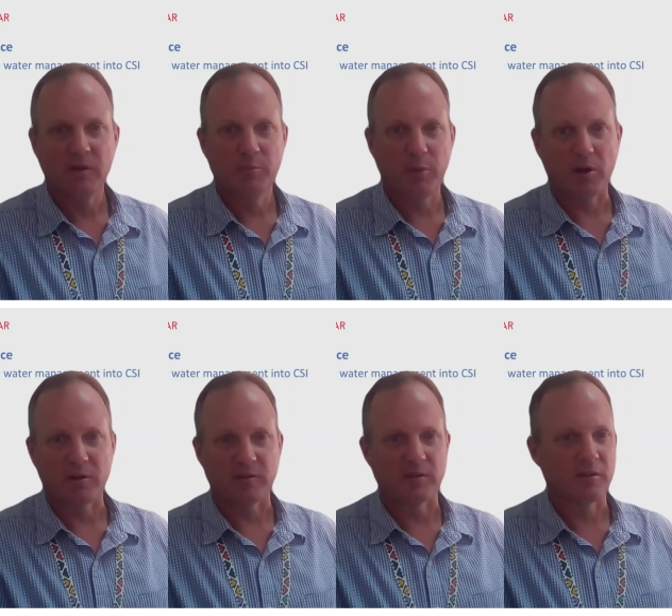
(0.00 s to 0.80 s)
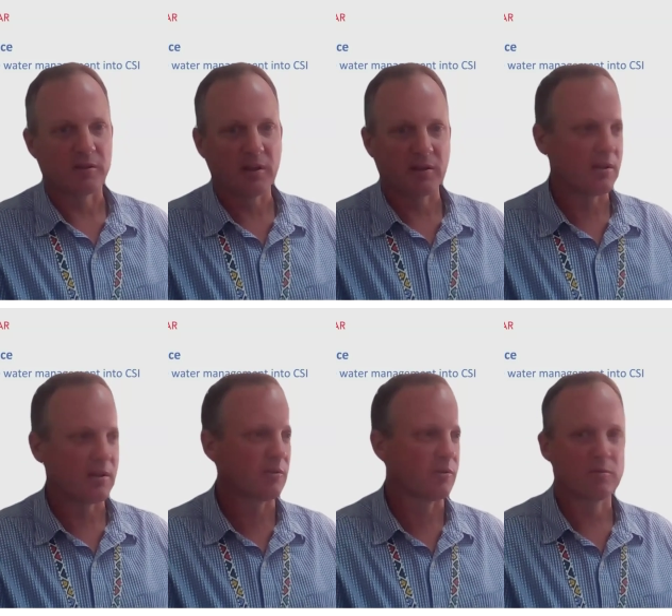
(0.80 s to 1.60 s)
policy. So
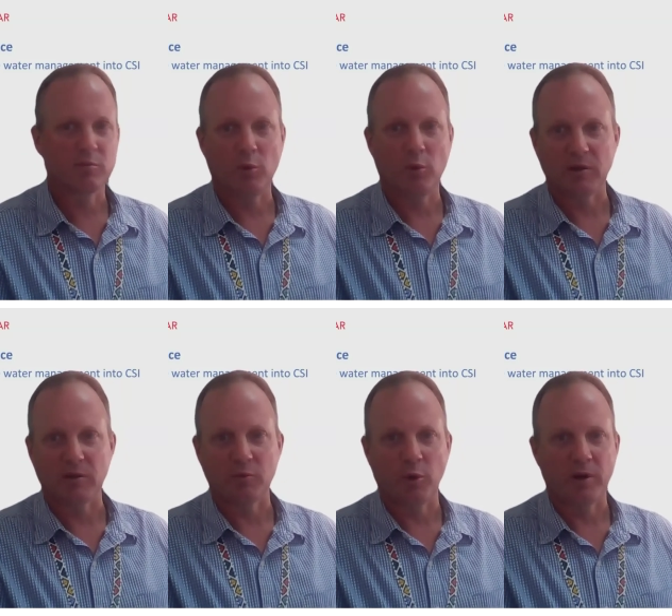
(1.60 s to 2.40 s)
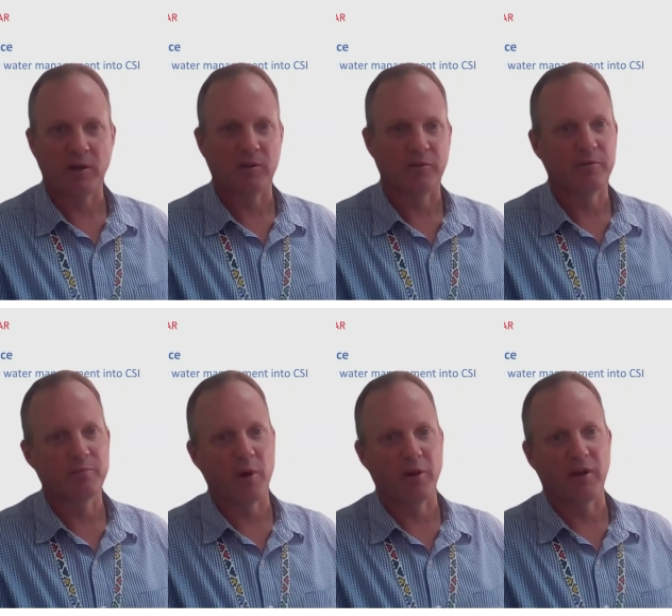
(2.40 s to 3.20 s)
that was one area of
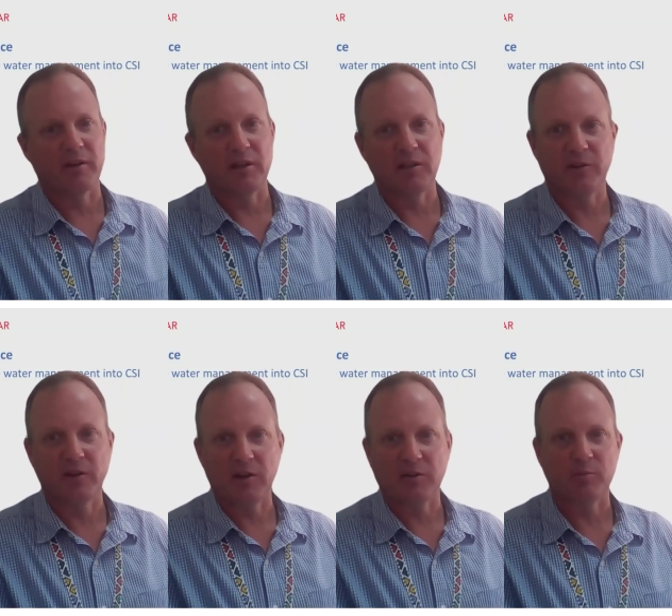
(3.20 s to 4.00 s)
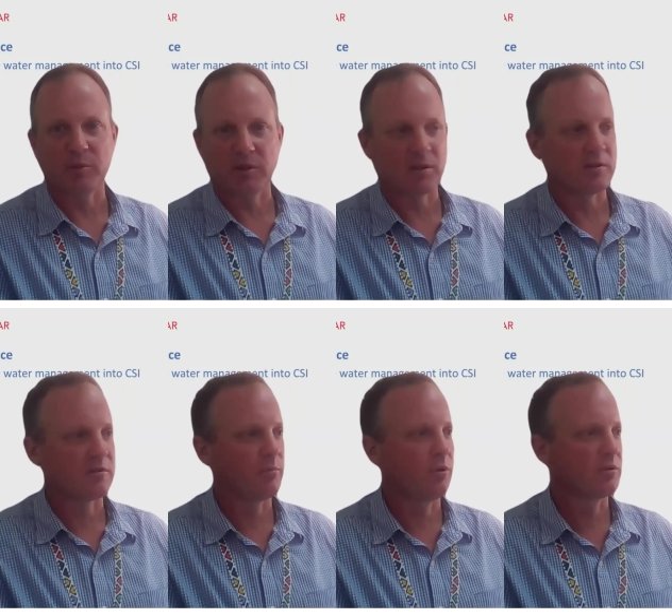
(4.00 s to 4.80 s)
both identification, but then
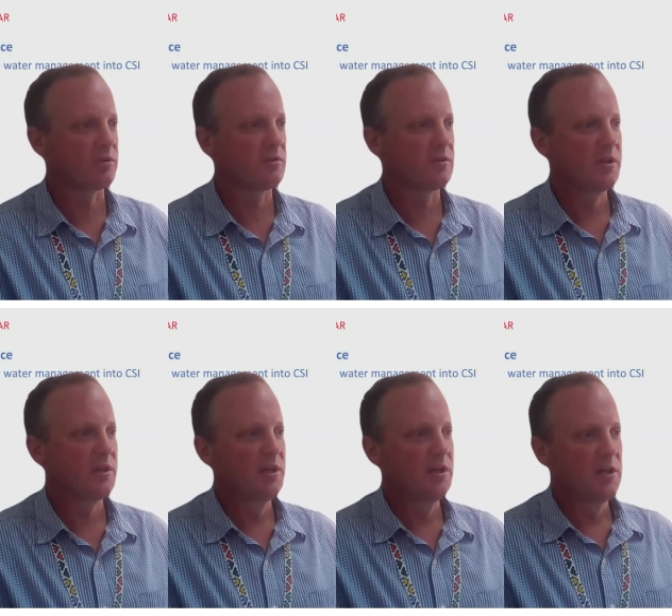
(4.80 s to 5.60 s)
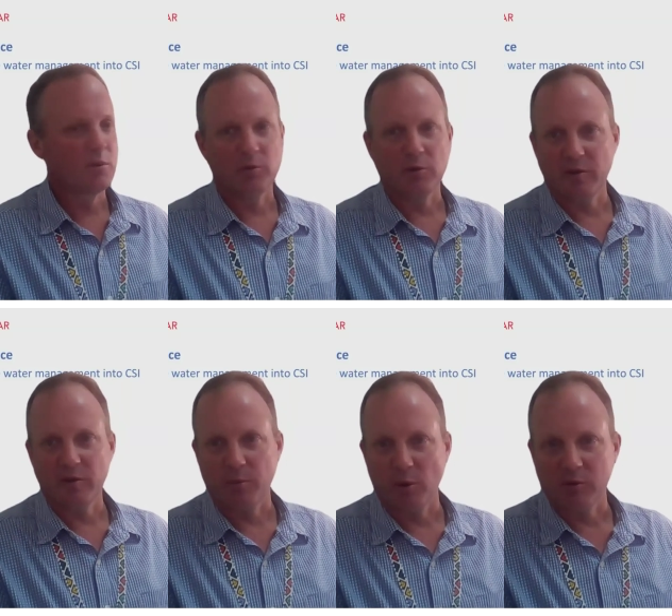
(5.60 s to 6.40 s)
support. We've also
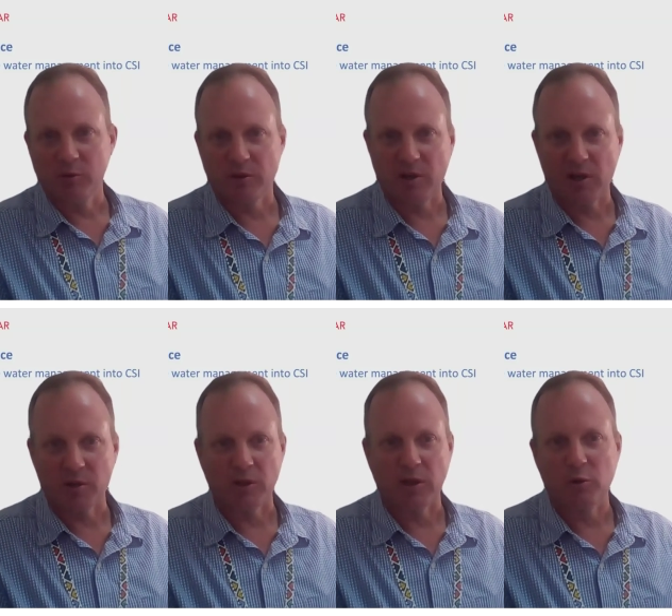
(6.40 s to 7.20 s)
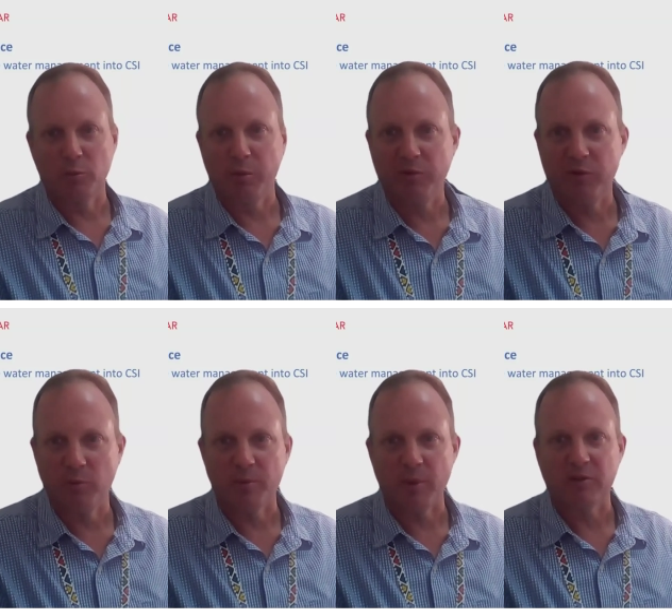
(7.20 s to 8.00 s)
supported with creating what they call
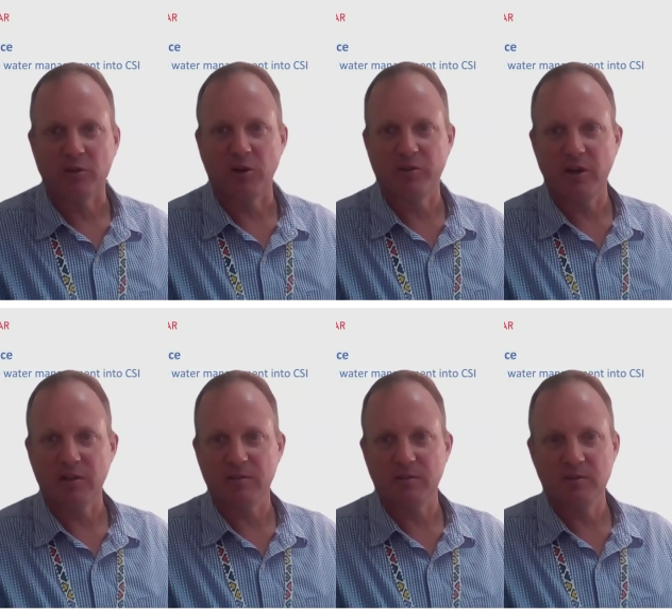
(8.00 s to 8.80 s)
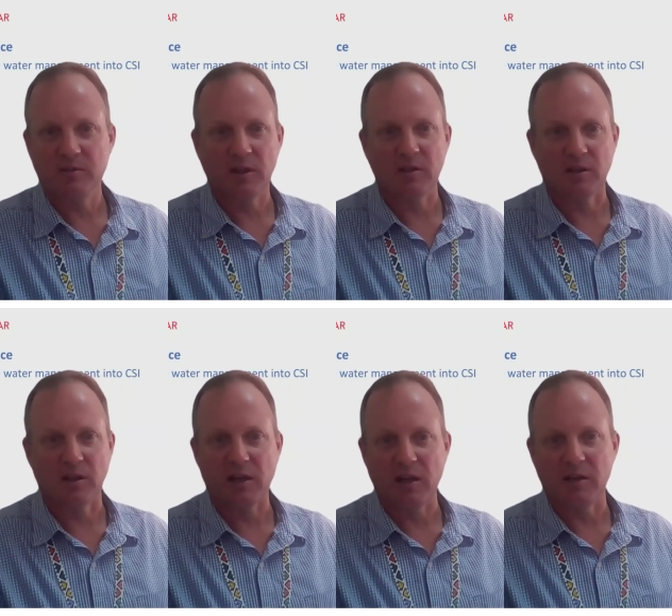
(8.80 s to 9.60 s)
performance-based contracts, standard
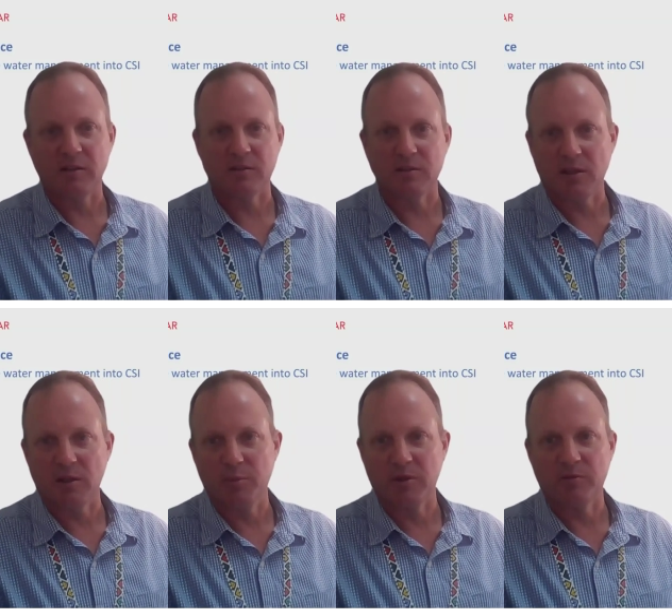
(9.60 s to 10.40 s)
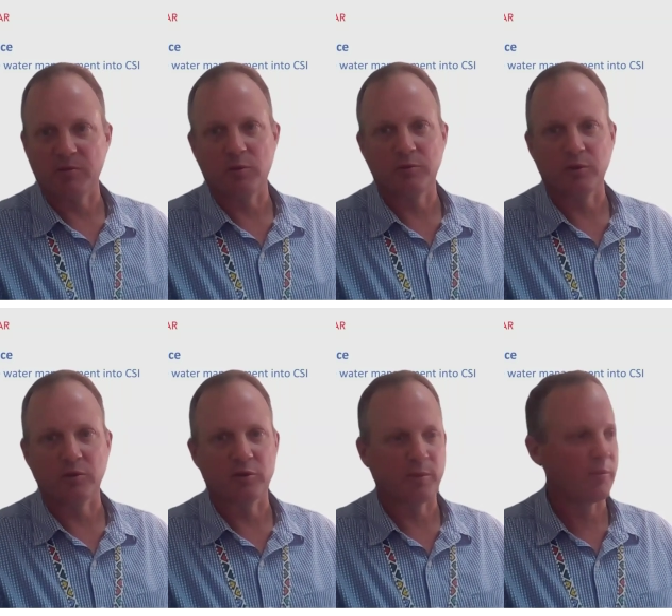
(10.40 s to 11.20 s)
guidelines and templates for
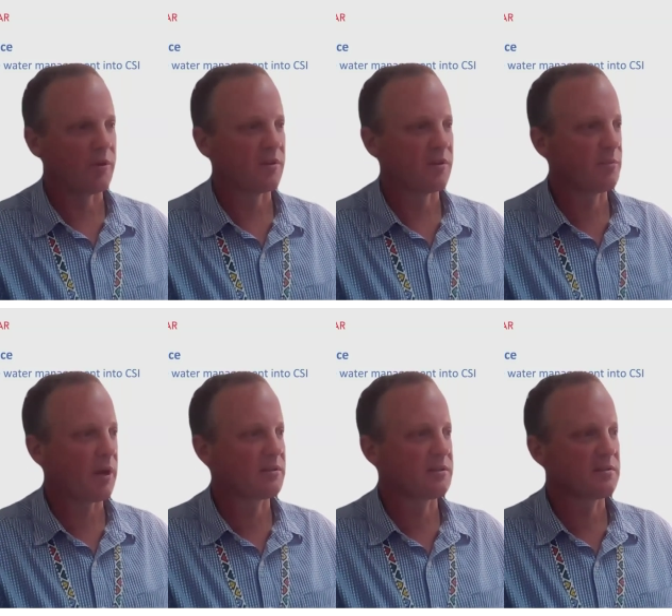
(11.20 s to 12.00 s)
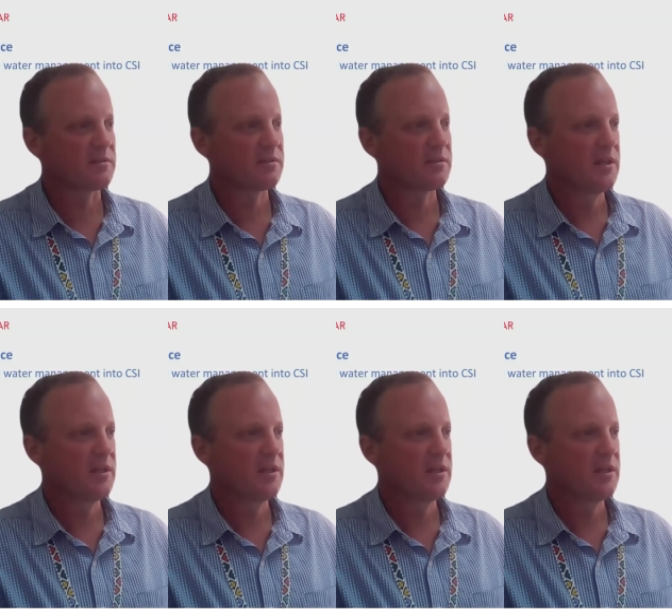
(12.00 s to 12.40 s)
use by municipalities.